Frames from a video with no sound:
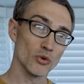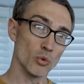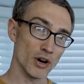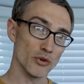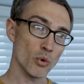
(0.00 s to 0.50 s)

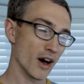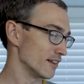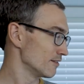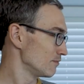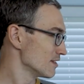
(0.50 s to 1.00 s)
1, 1.
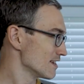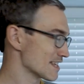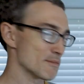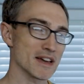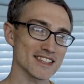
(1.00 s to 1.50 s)

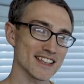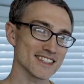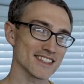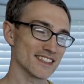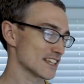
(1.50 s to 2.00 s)
Does that make sense?